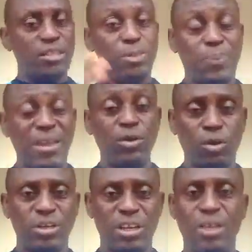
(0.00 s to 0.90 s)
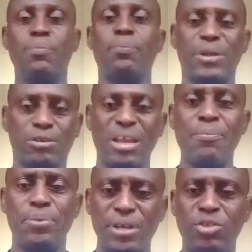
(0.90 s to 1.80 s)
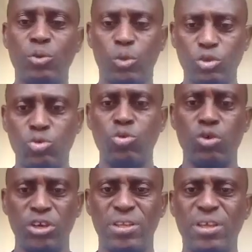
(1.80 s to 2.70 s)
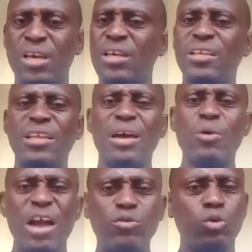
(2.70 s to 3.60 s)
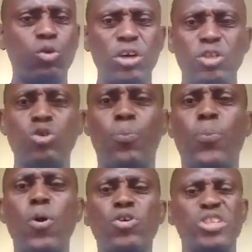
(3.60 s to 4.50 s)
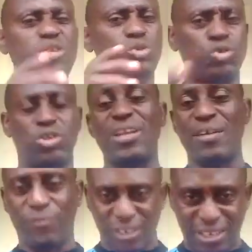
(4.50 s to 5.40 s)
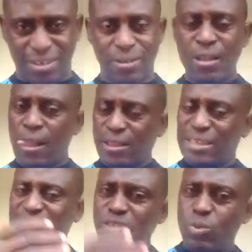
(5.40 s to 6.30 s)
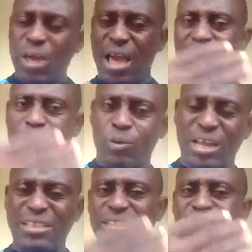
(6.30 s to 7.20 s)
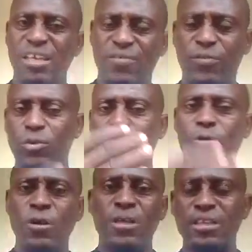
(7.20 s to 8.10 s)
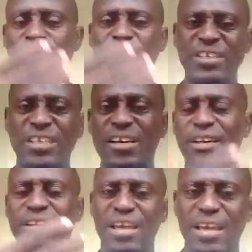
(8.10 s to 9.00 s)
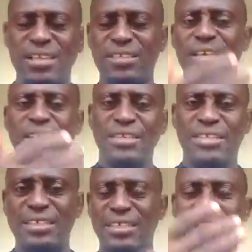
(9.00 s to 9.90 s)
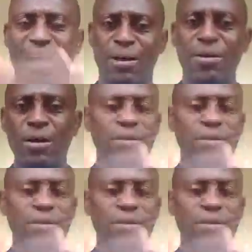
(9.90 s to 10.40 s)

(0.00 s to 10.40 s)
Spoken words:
depending on the particular breed you want to go in. Then we have to go into poultry nutrition and feeding. Then that's where I will not give you different ingredients, the